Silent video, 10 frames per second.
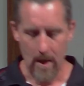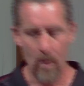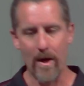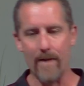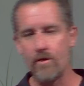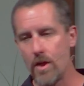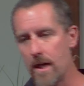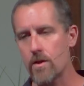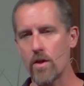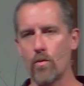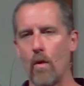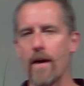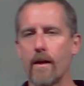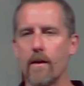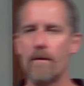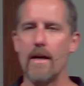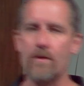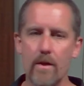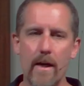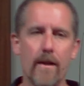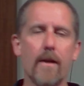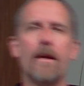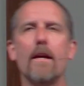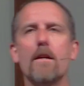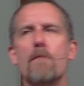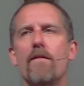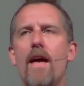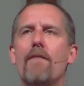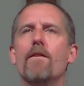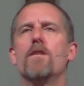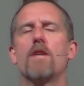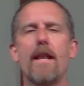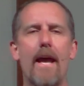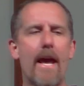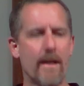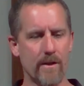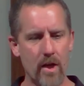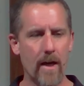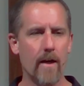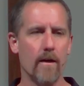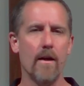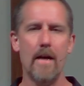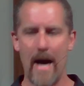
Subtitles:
We have Jesus walking around saying the kingdom of heaven is at hand. It's here.